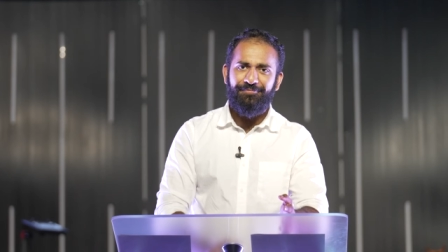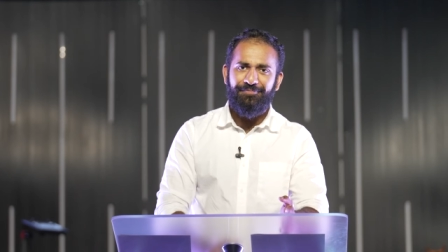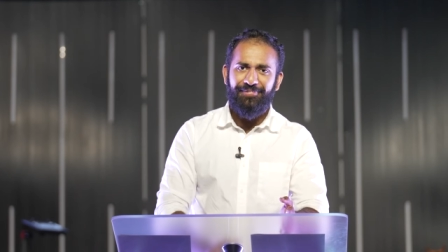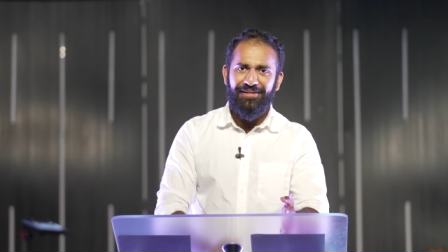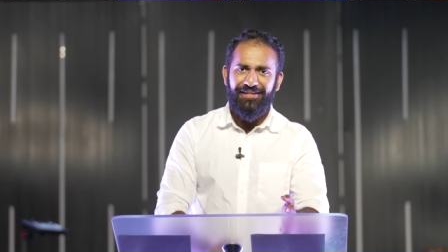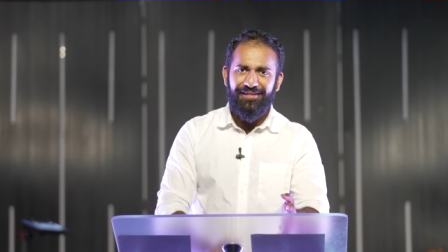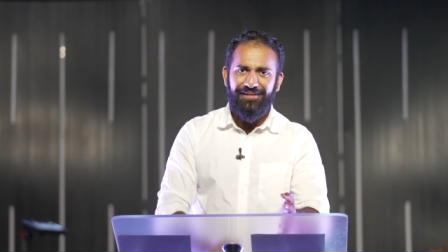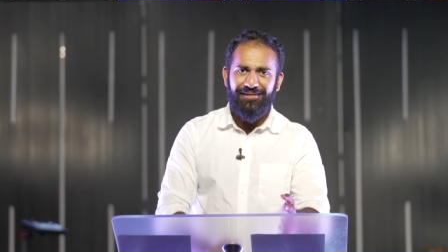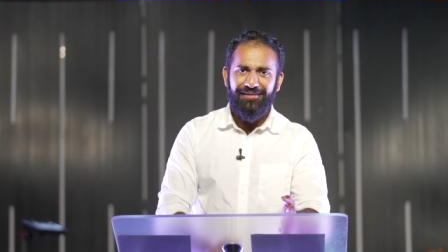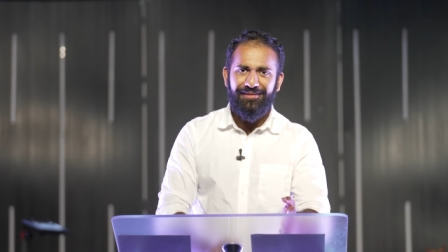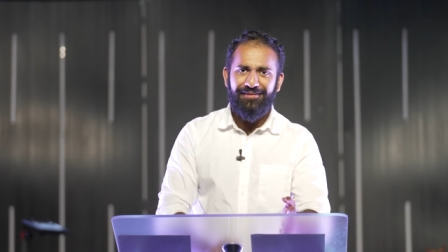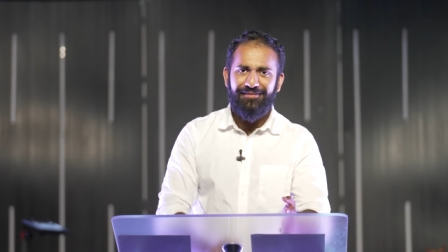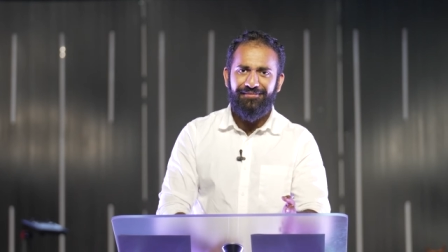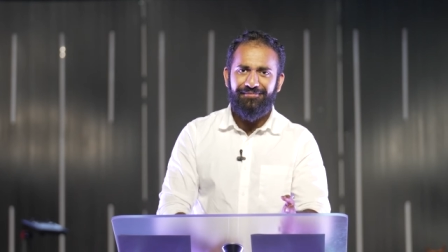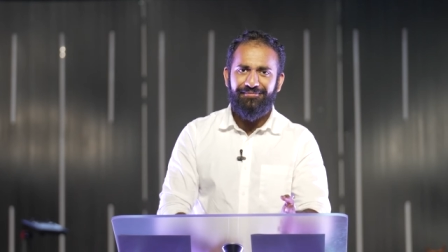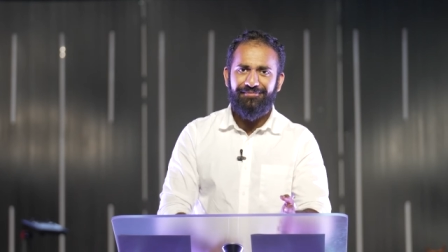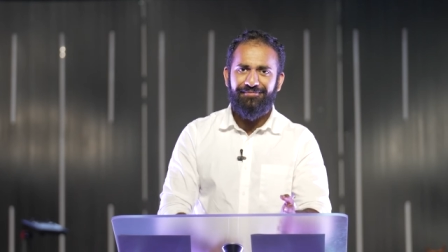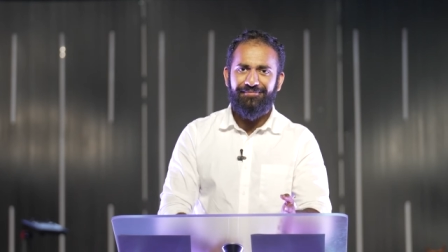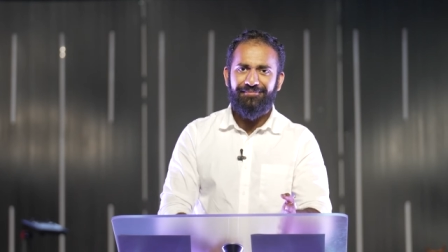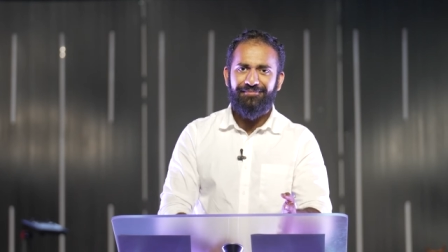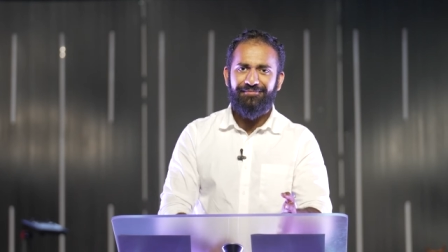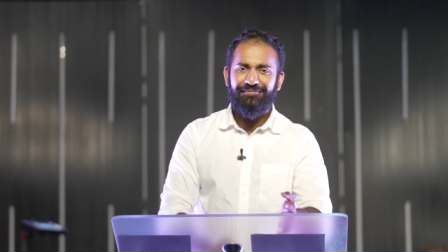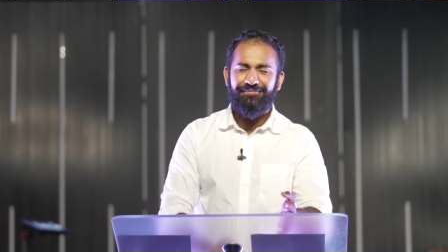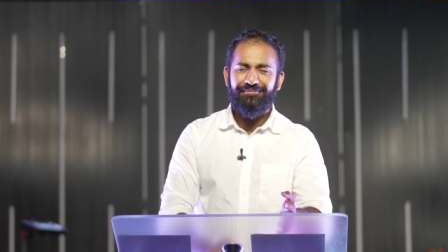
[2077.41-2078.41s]
be
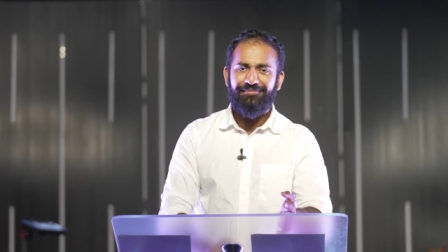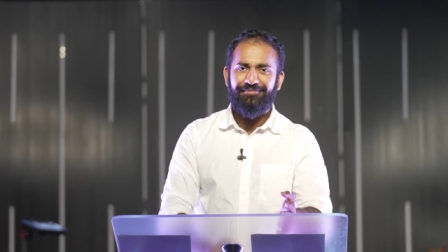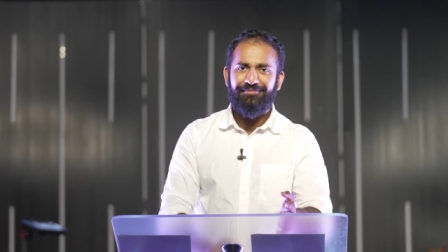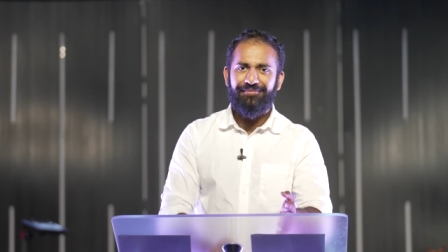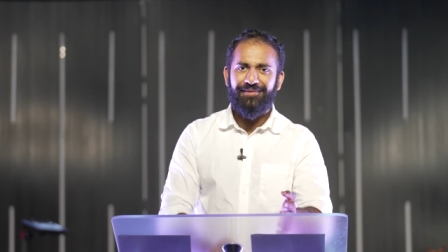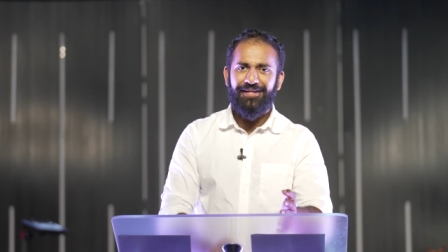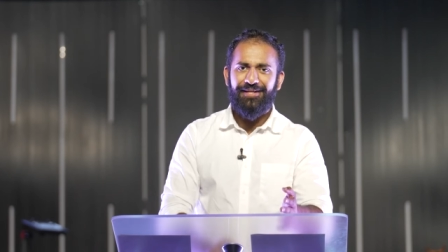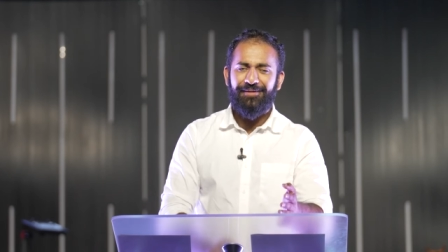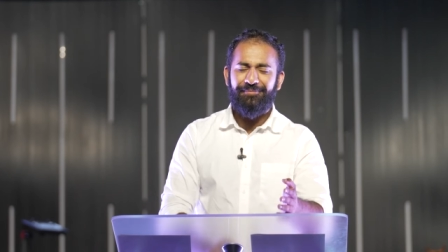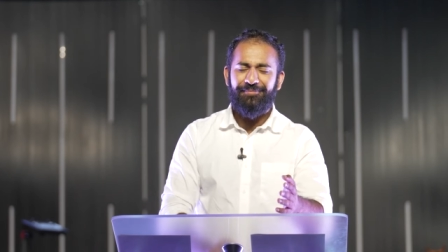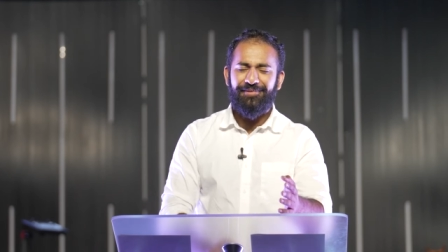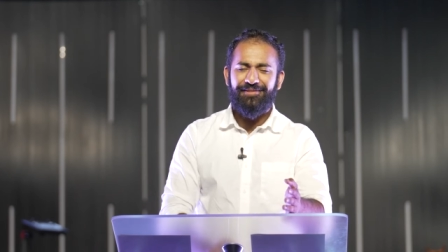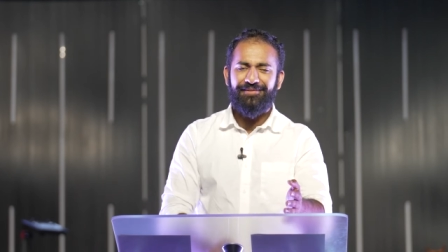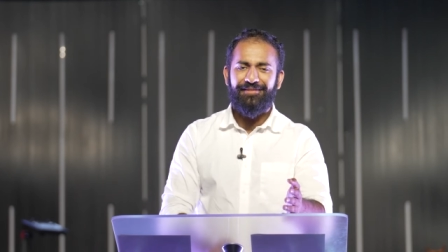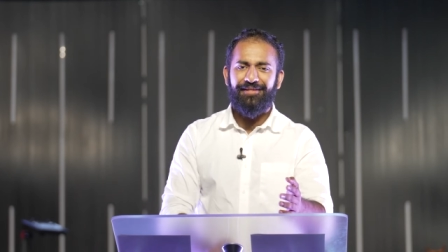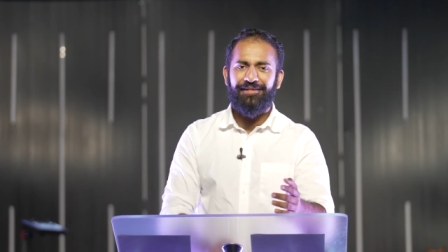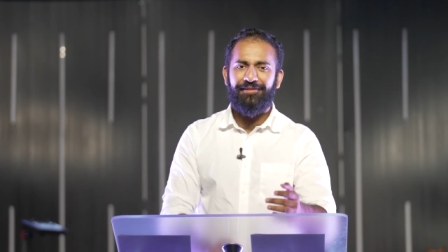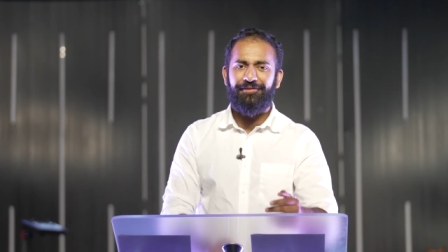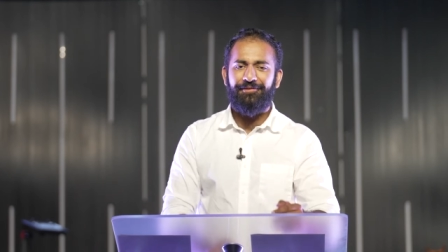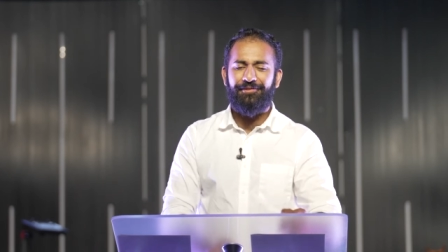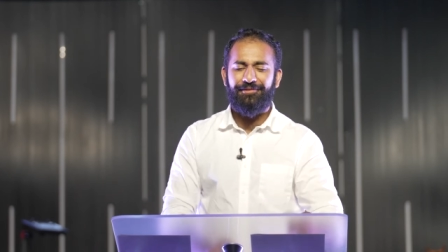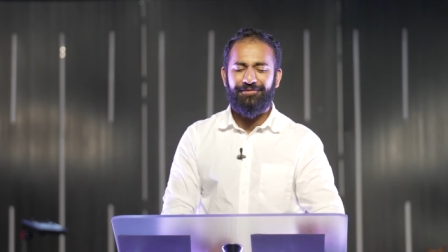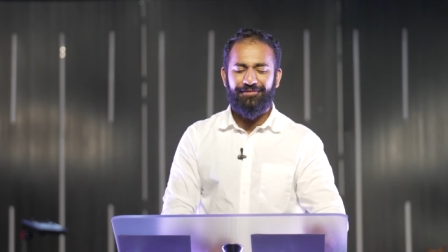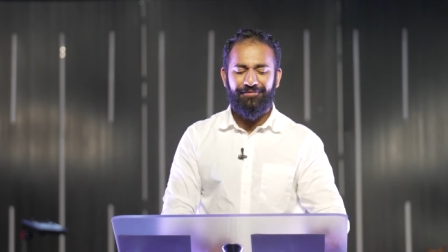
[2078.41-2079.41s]

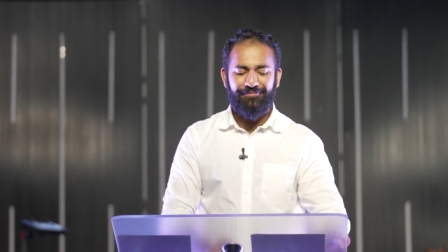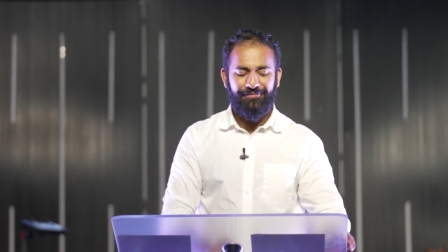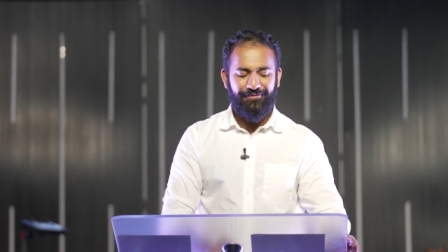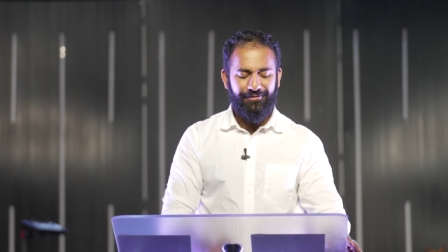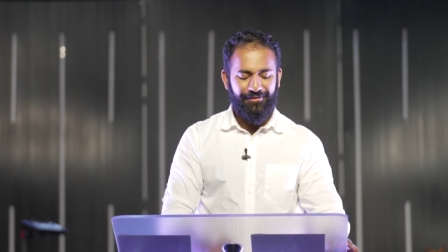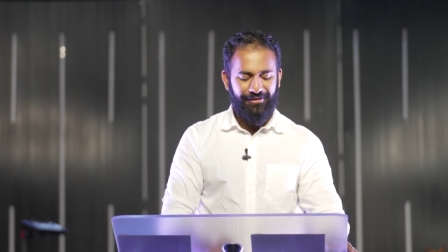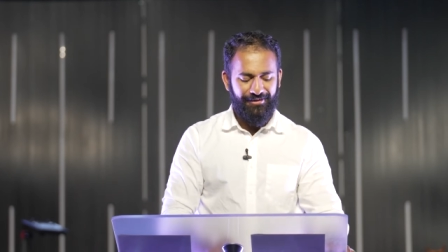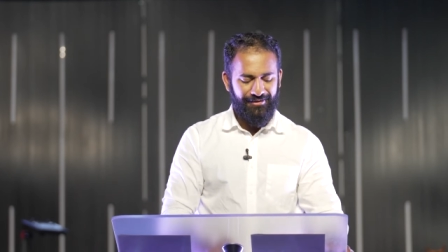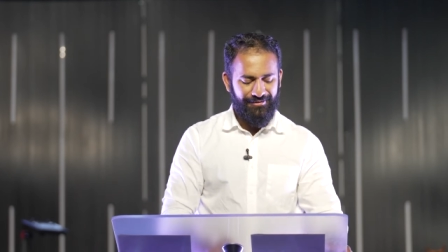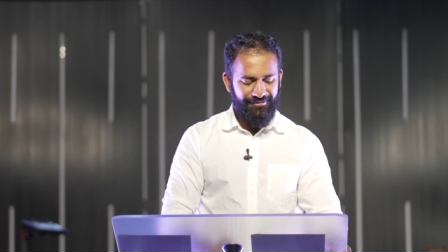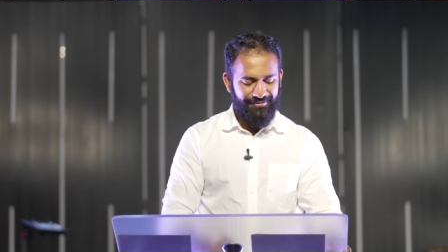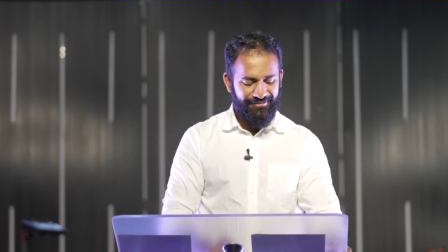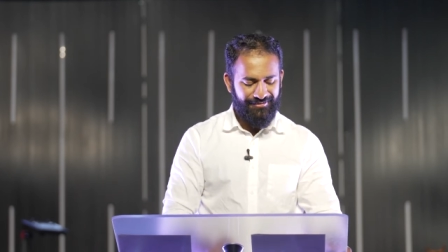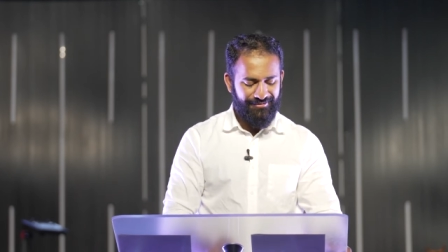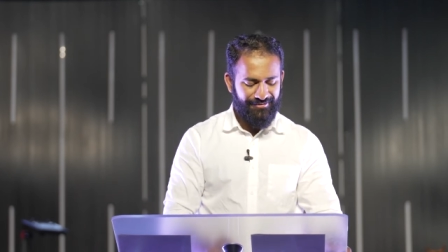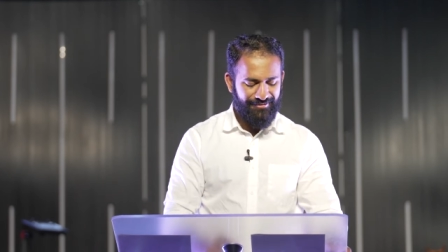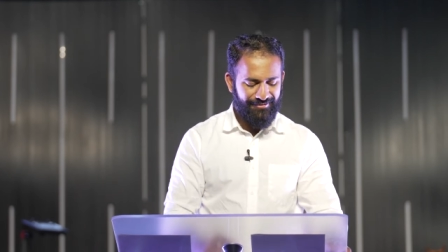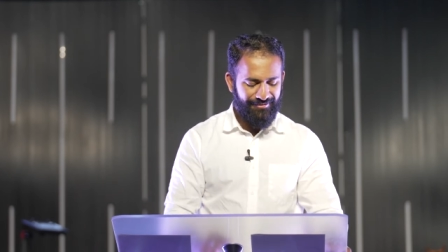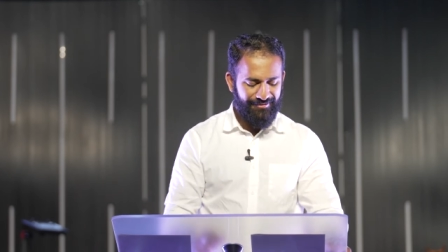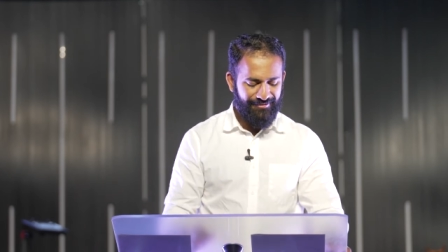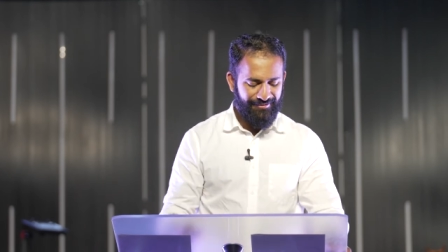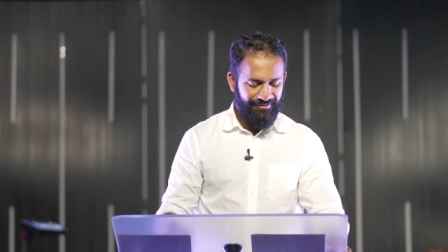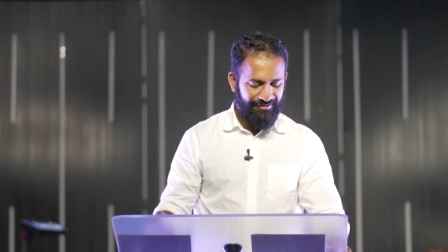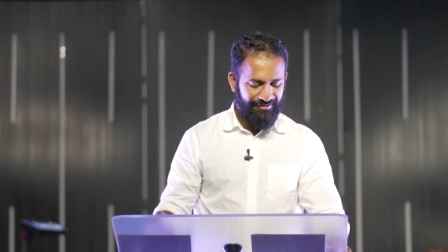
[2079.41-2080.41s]
imitators of Christ.